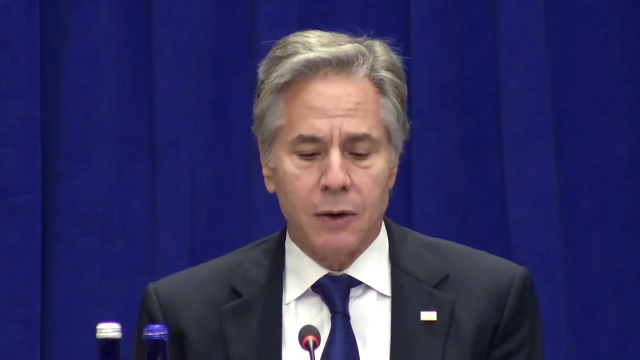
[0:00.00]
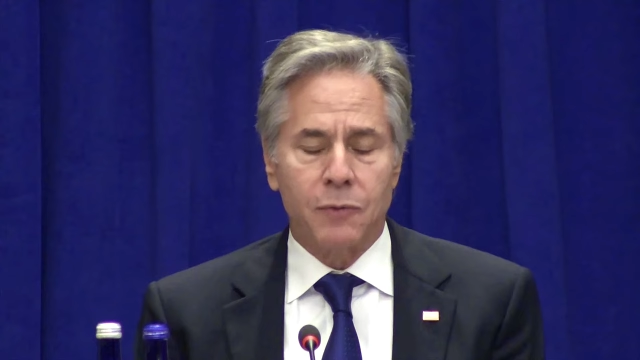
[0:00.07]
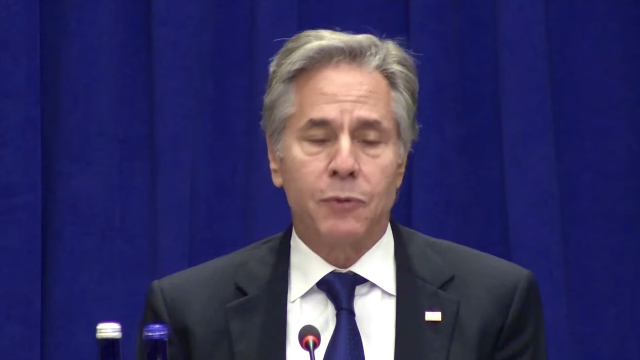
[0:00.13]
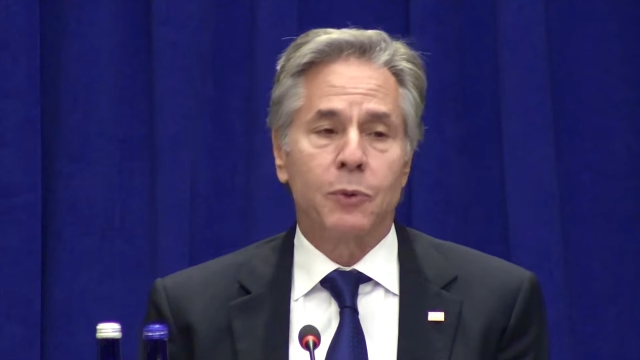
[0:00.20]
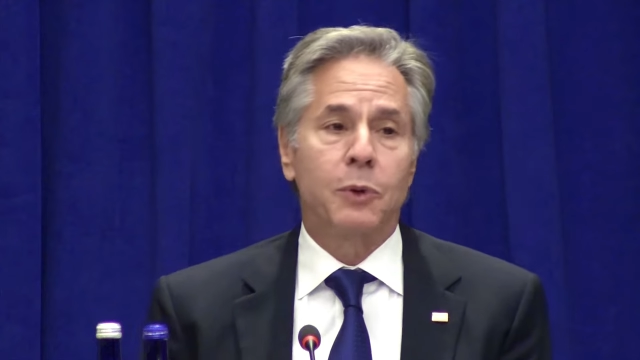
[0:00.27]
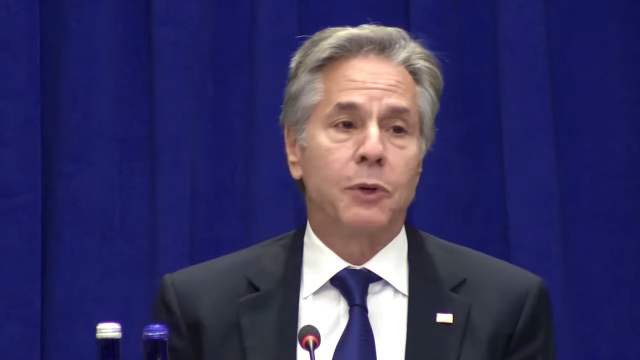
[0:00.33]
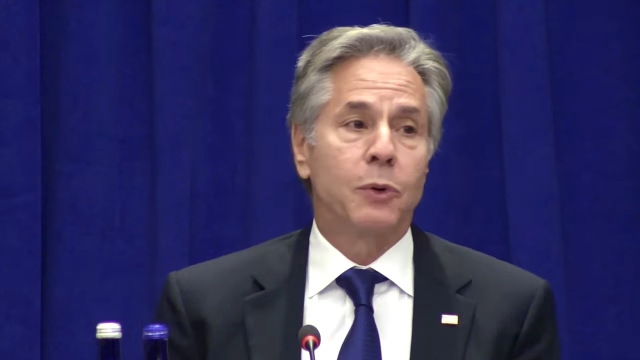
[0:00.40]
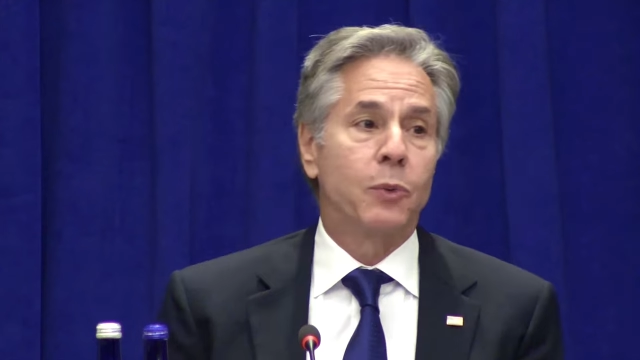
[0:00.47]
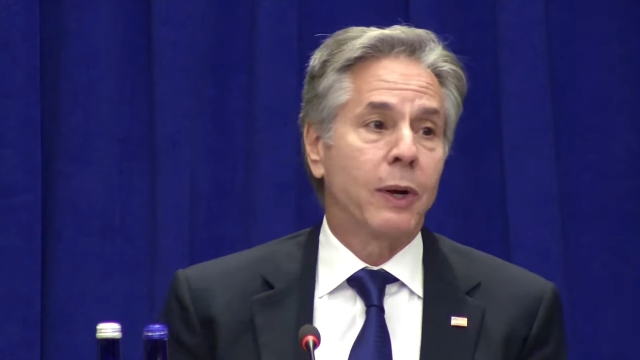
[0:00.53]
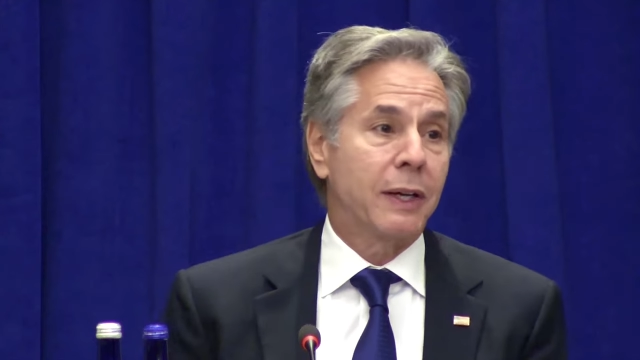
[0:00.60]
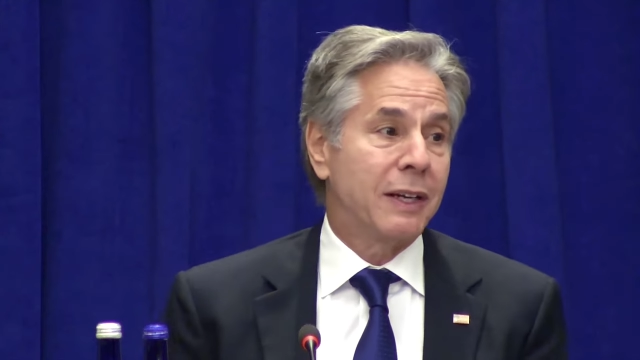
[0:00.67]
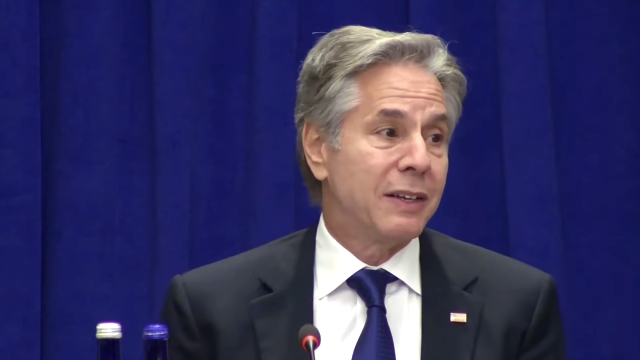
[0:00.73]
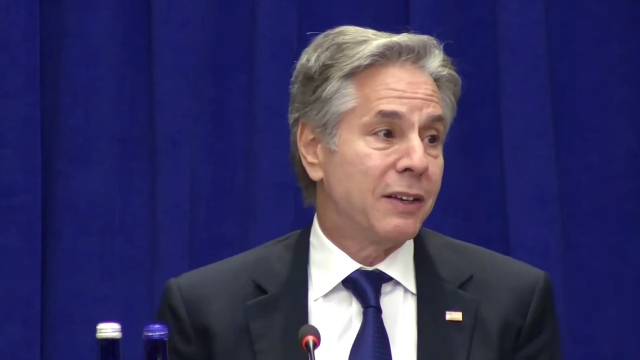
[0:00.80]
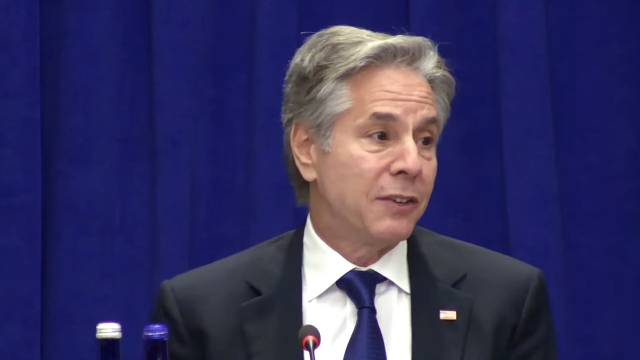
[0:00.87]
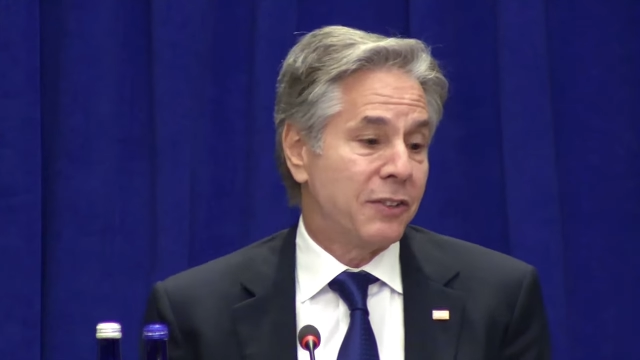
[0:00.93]
for your
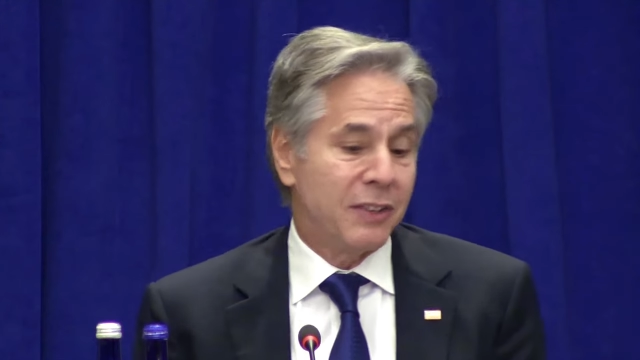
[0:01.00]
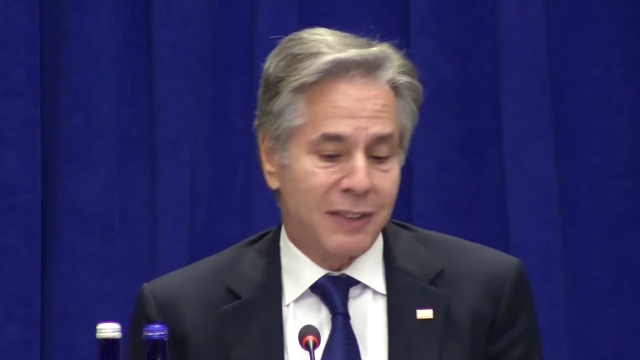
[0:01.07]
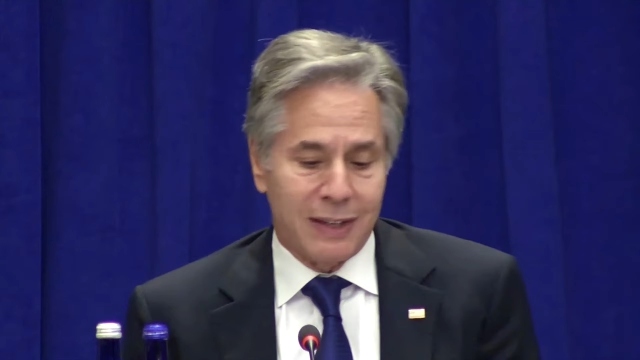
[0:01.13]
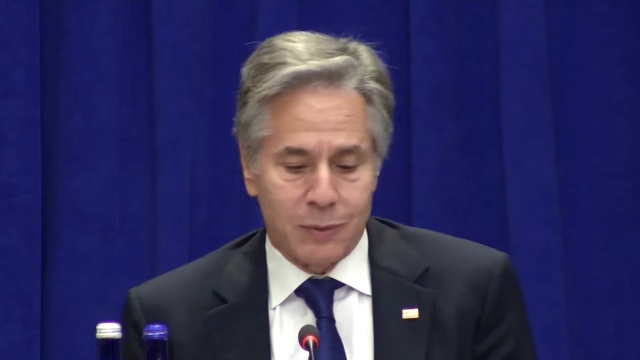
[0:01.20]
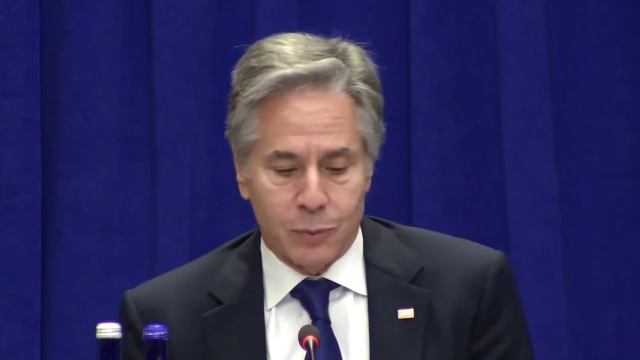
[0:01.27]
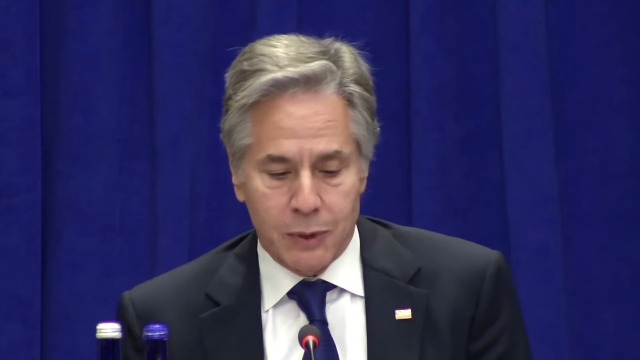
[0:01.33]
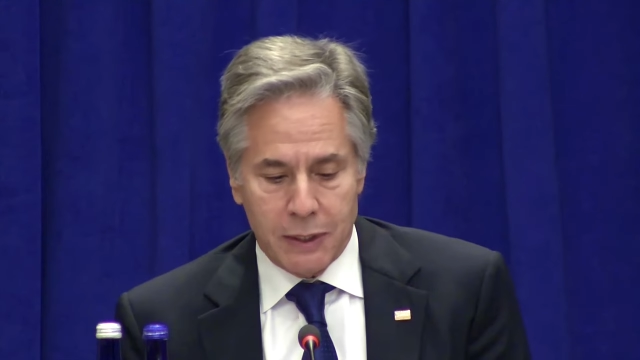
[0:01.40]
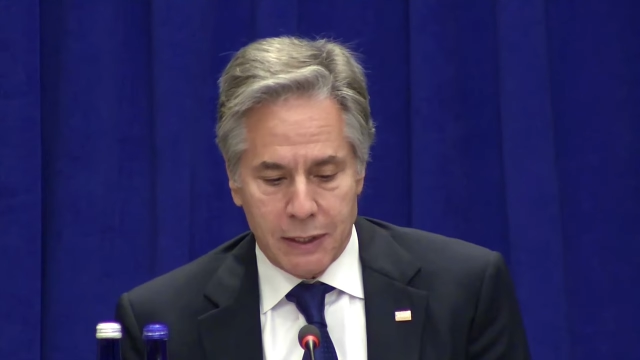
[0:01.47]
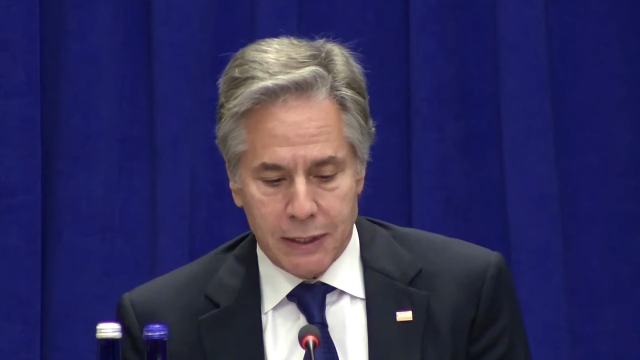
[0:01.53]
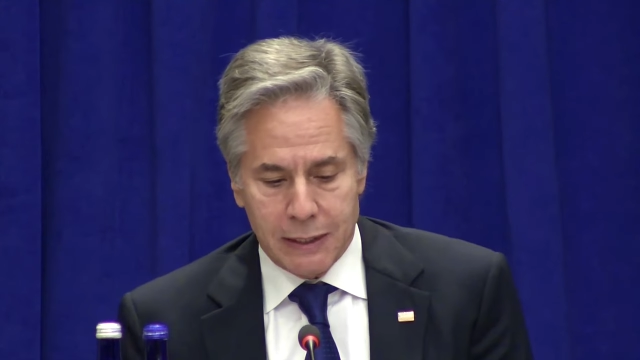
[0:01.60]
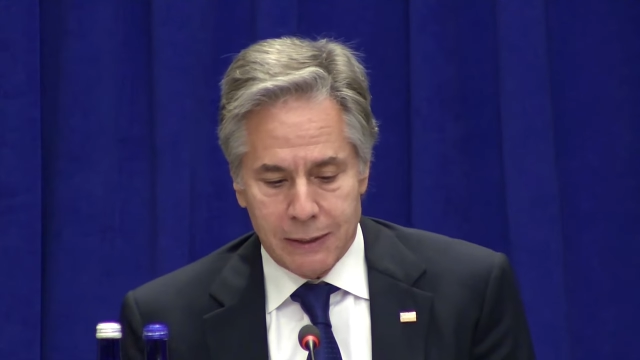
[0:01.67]
recognition that we